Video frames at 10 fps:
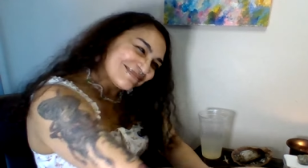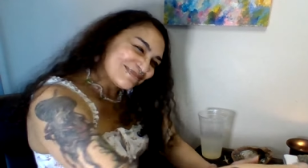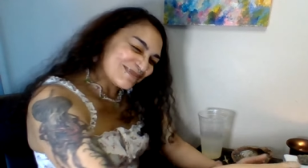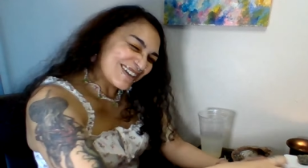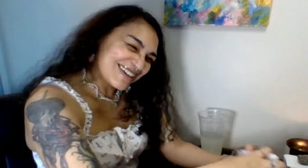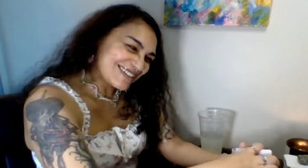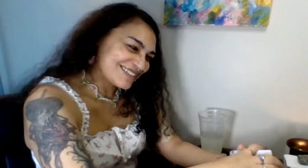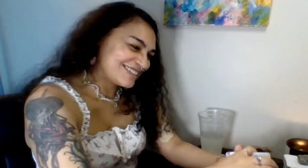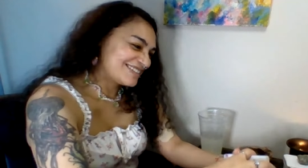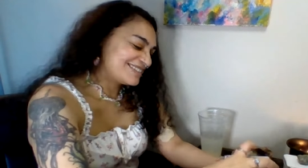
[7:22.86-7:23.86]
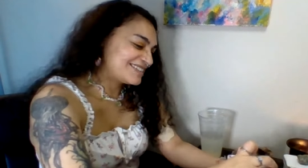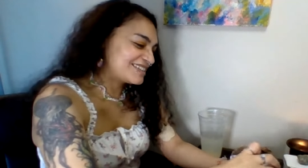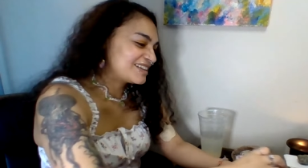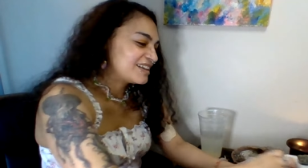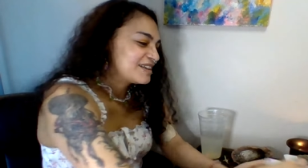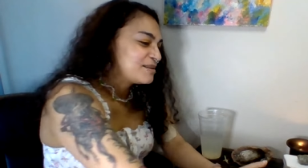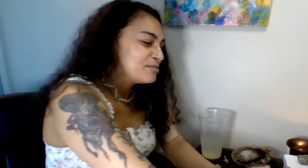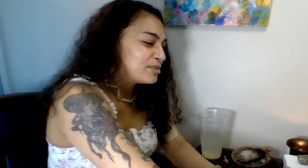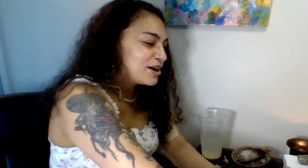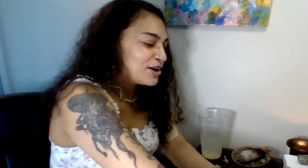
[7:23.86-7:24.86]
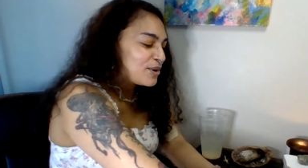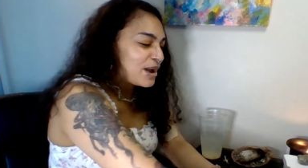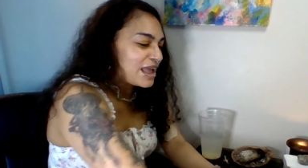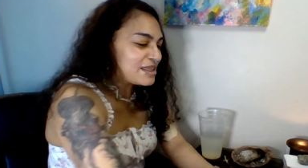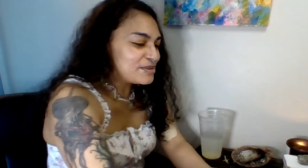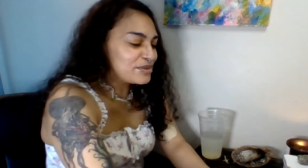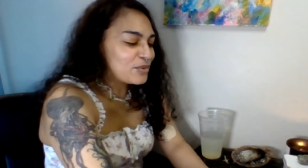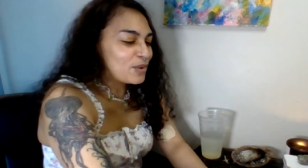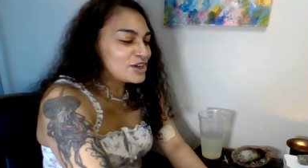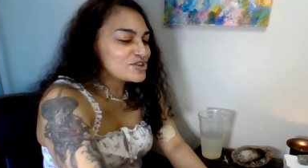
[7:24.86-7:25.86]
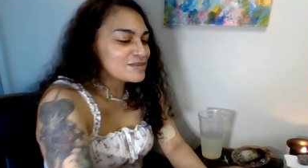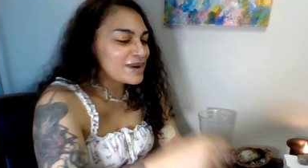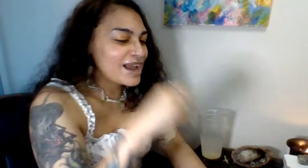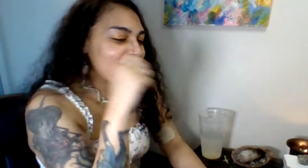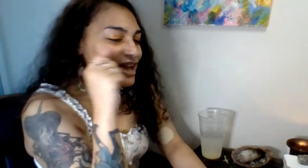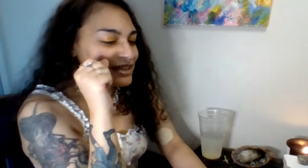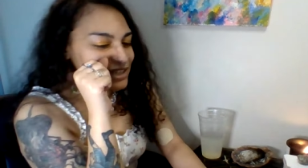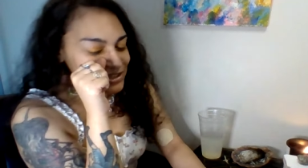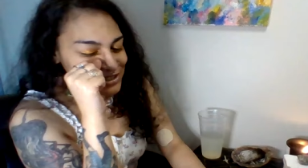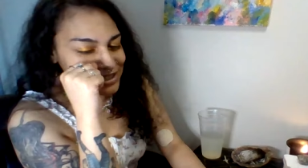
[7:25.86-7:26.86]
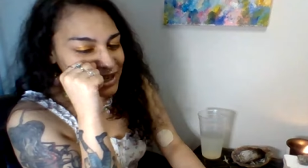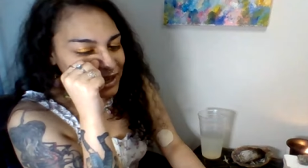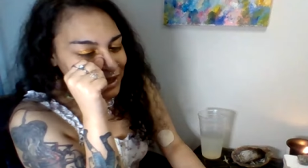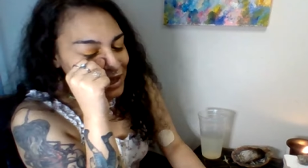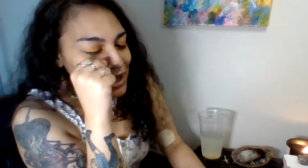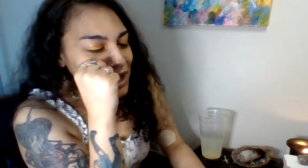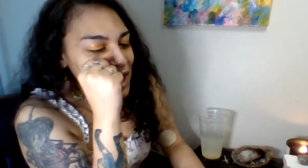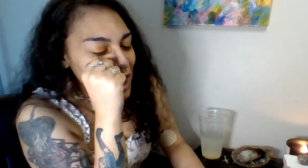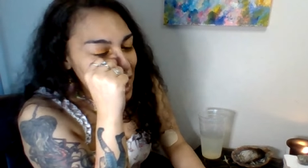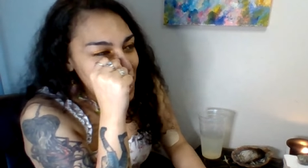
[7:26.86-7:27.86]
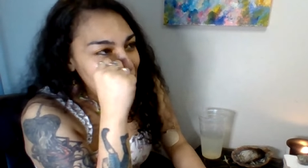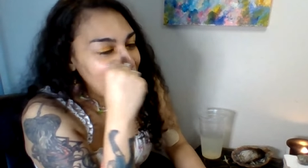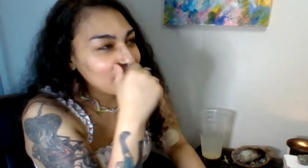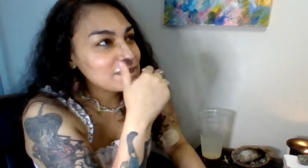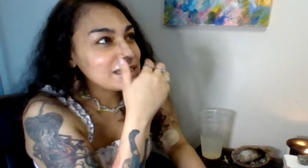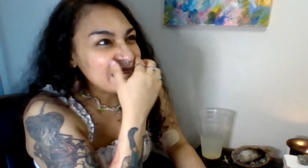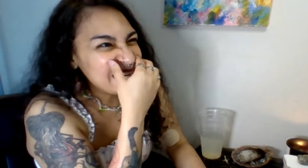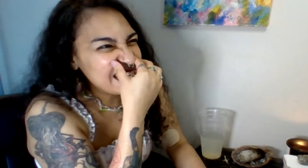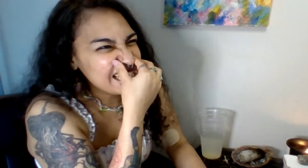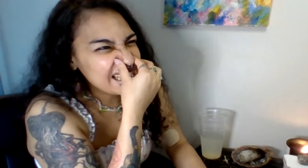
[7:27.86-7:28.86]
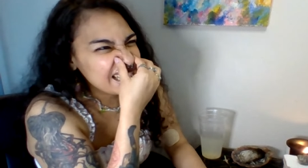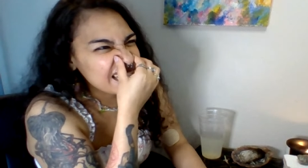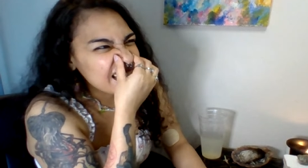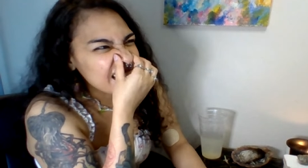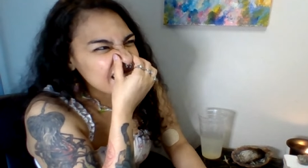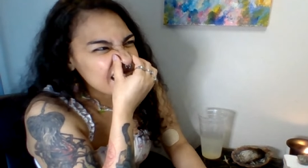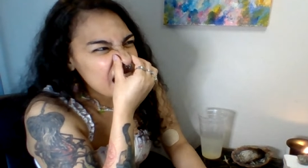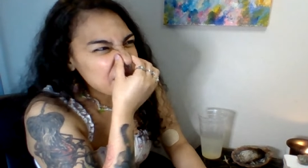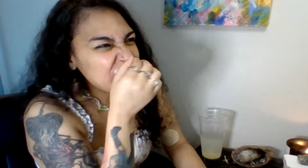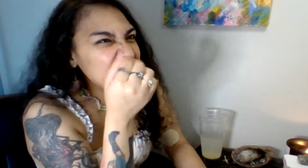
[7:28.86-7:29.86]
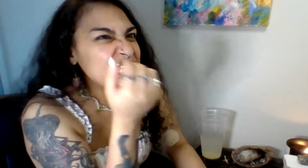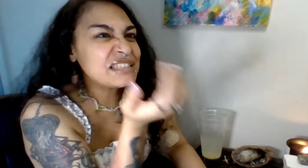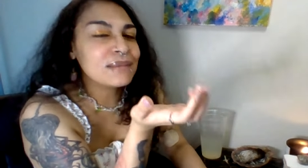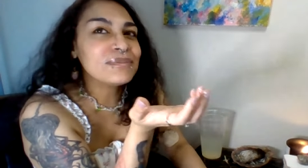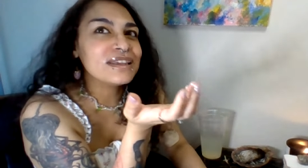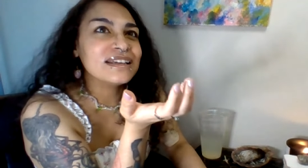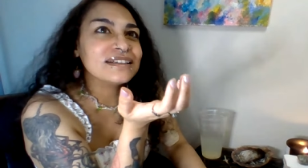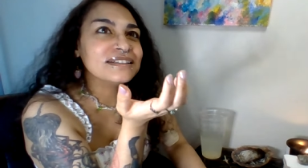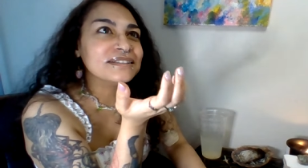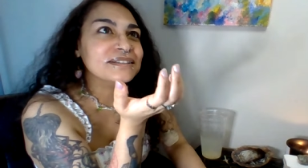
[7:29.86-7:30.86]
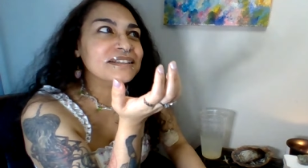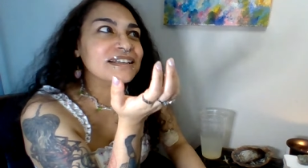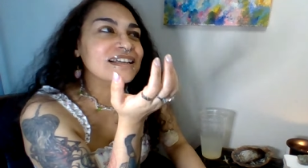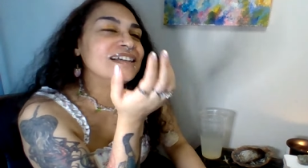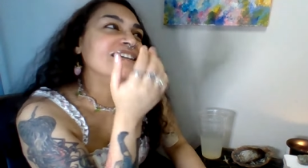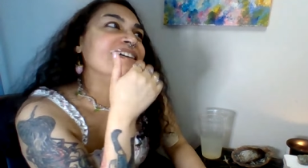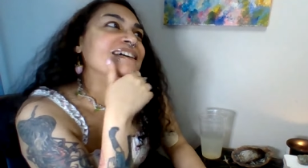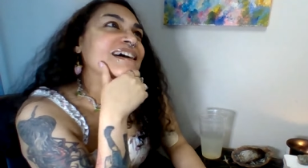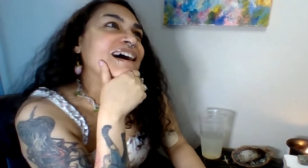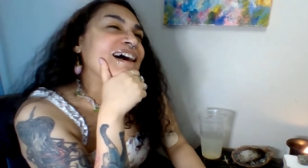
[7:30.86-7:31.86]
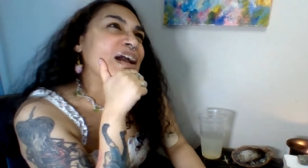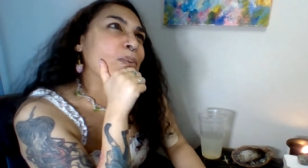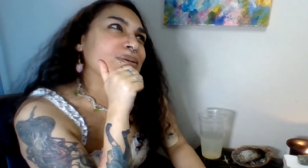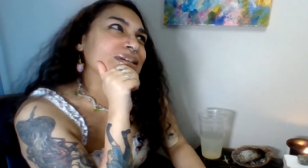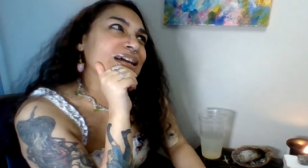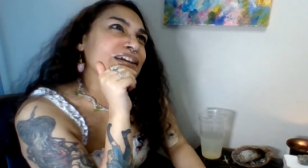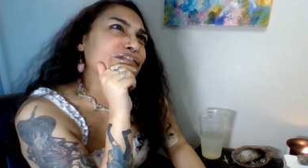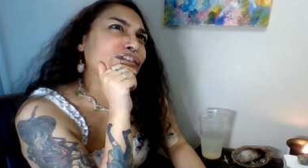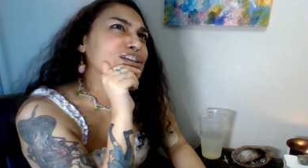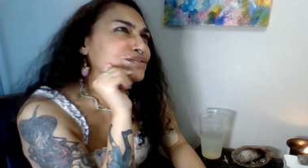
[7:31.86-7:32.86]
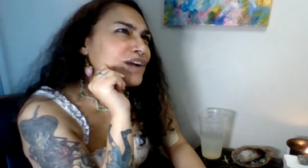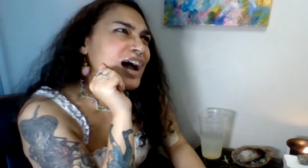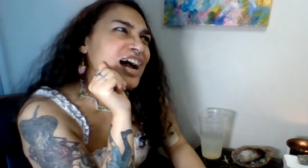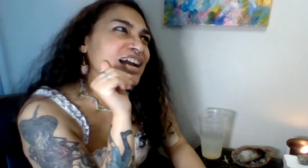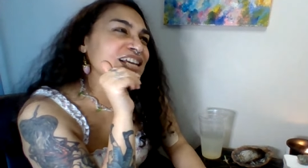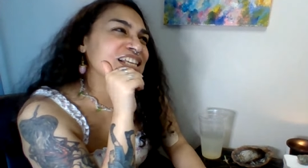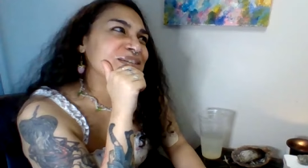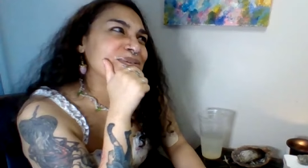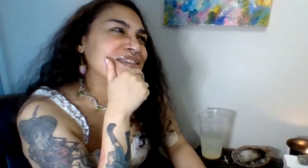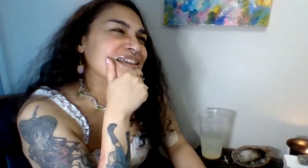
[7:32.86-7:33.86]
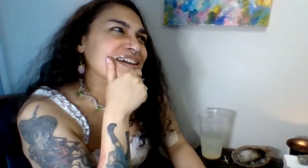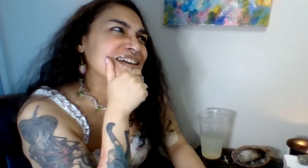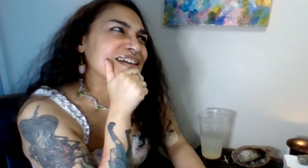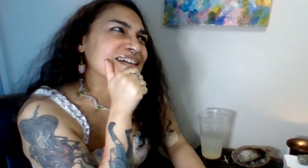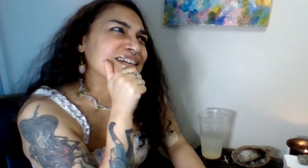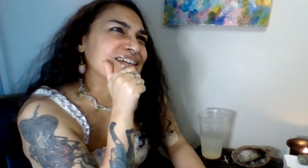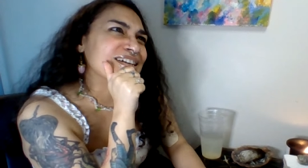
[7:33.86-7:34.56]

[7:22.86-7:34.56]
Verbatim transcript: What? But, and the one dream I had yesterday, I was eating, I was eating something. It was like French fries with like